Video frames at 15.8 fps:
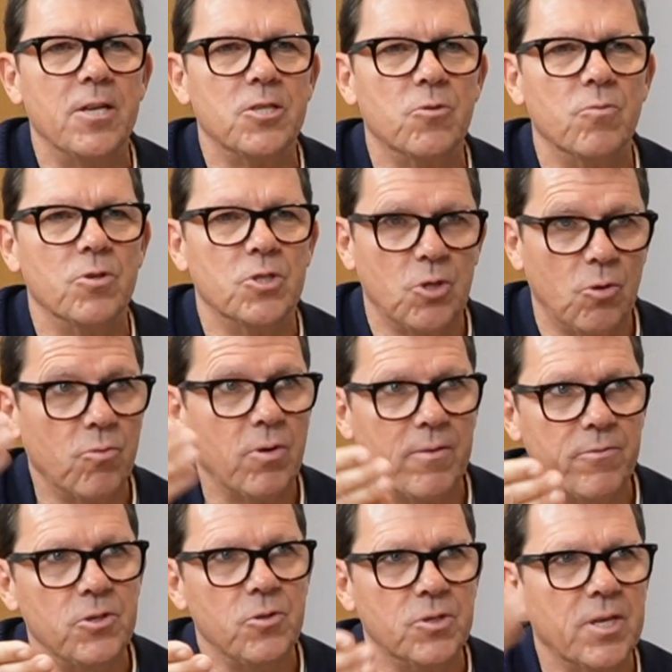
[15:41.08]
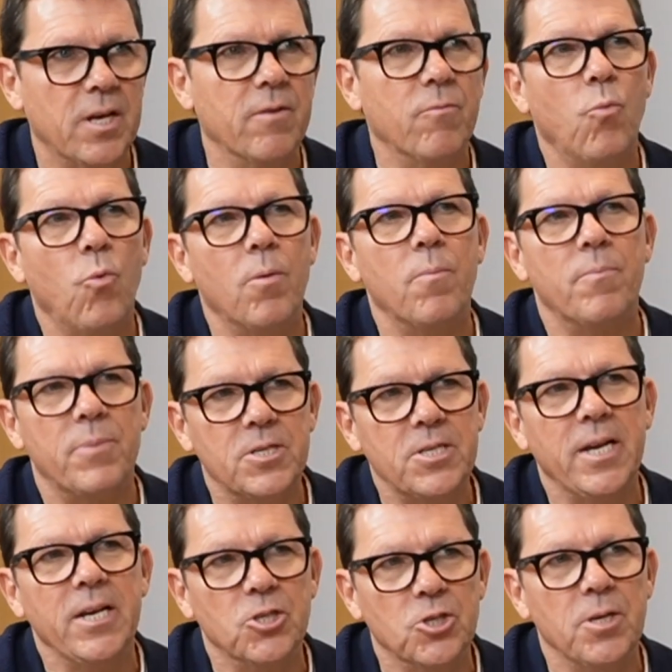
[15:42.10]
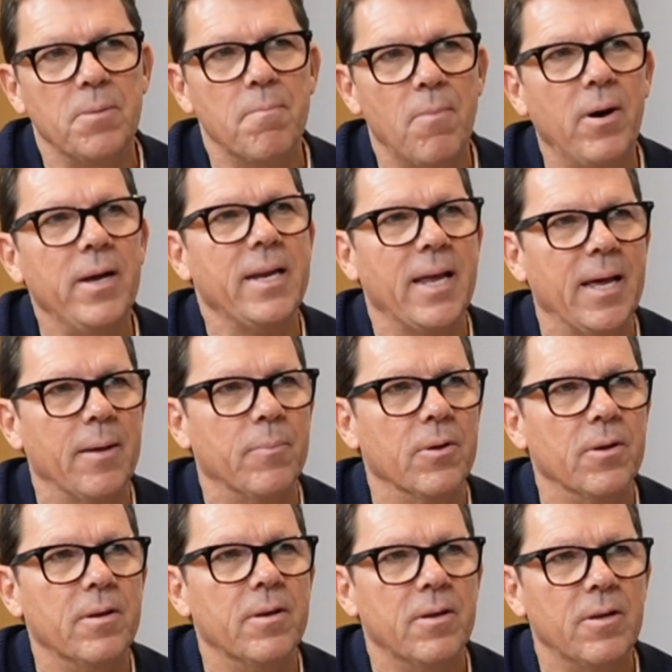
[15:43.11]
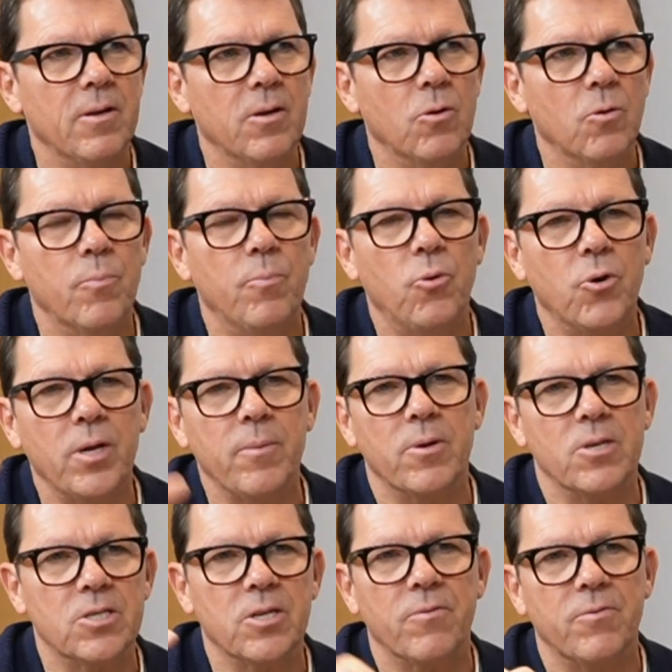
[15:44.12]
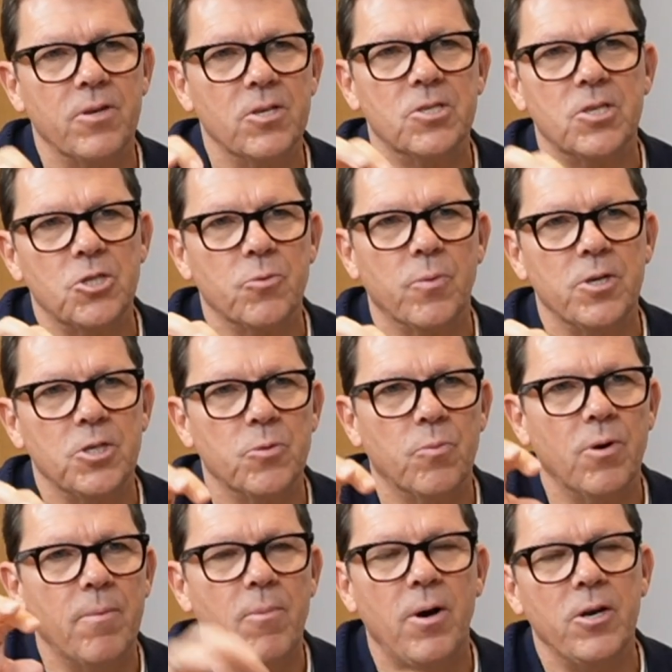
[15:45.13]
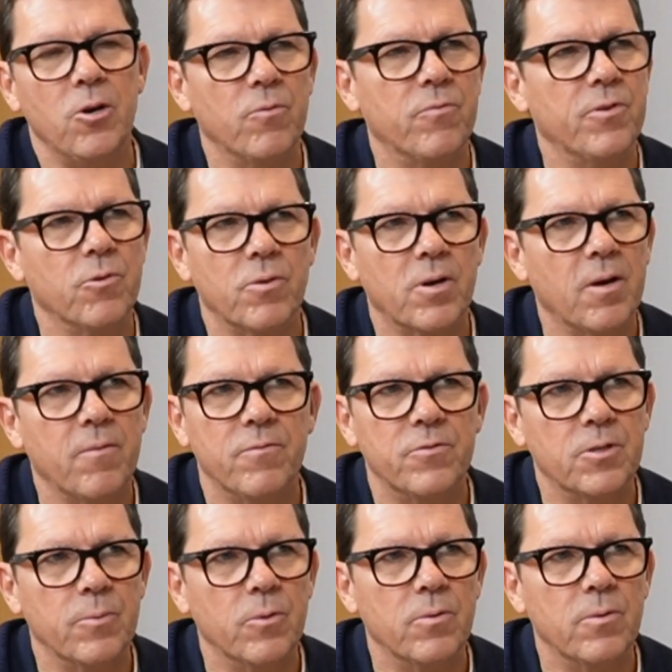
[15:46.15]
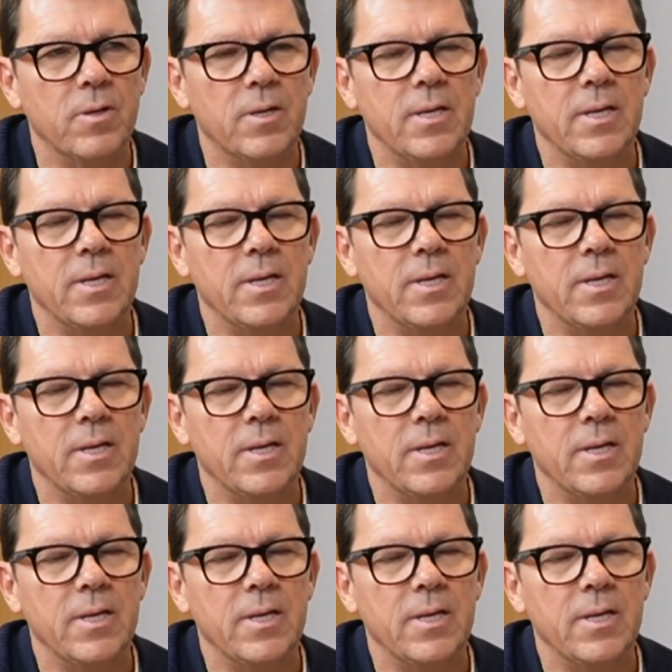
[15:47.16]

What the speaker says: as a result of, as you say, of what potentially might happen, or putting myself in a situation where I might not feel comfortable.